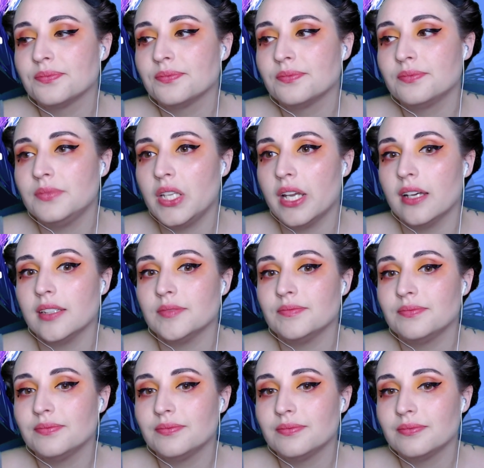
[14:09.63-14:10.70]
yeah,
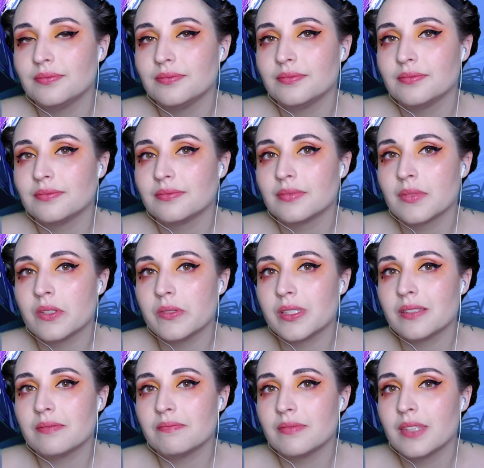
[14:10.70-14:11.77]
it was
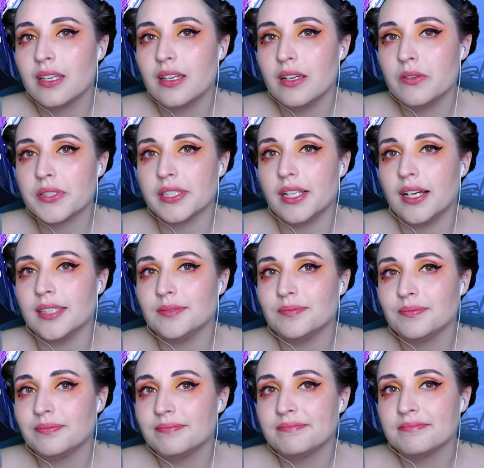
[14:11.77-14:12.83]
a lot.
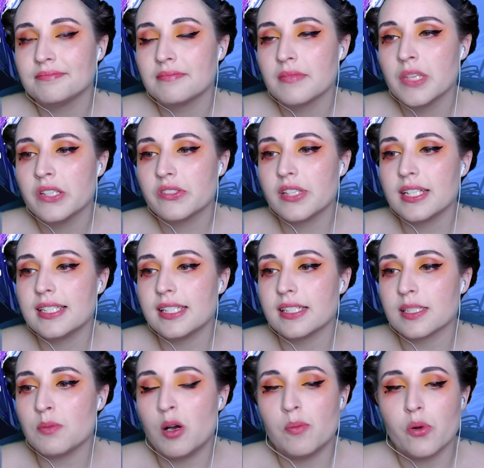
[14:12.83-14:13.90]
So that's like a
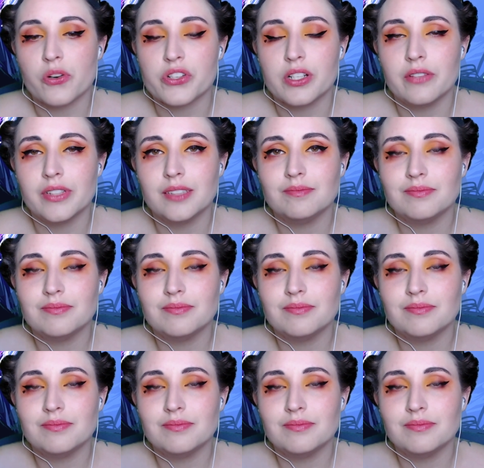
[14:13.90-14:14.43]
small portion of it.